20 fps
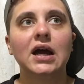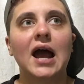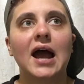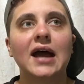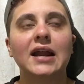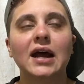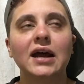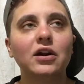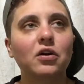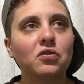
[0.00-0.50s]

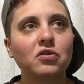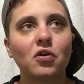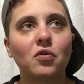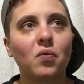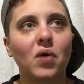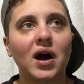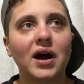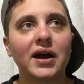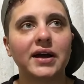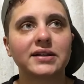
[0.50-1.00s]
And I don't know
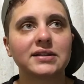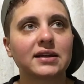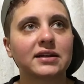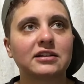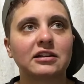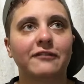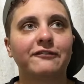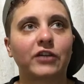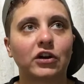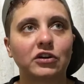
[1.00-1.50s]
why. It's like
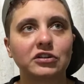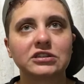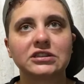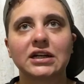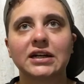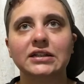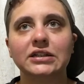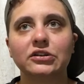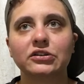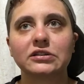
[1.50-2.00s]
the first
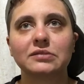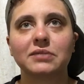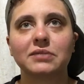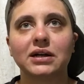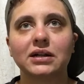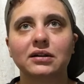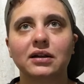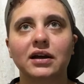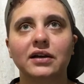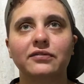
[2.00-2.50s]
10 years of my
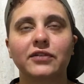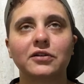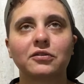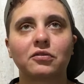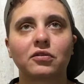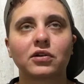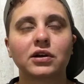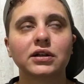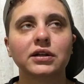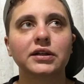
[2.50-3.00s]
life. I
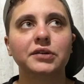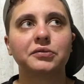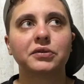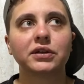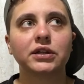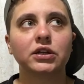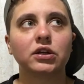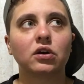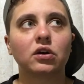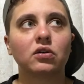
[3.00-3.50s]
really,
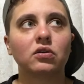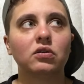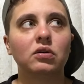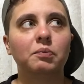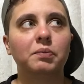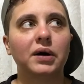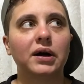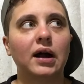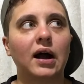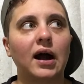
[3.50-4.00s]
really don't.
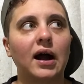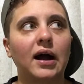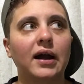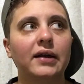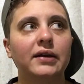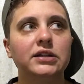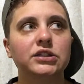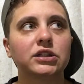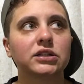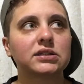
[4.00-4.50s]
But
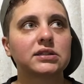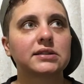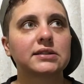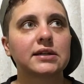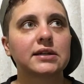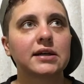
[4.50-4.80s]
I just,